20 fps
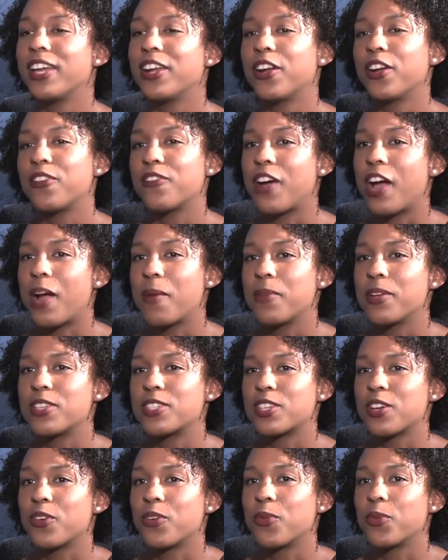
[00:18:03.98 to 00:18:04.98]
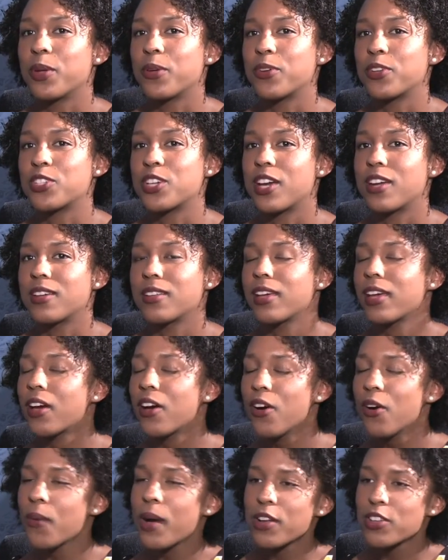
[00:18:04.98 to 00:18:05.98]
in her environment. So we were trying to
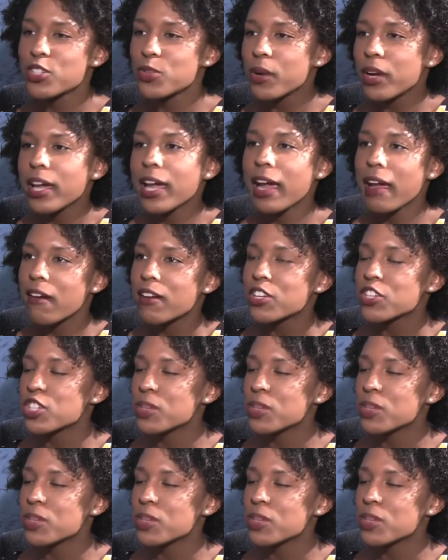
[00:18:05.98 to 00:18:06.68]
like, oh, why don't you wear your hair out?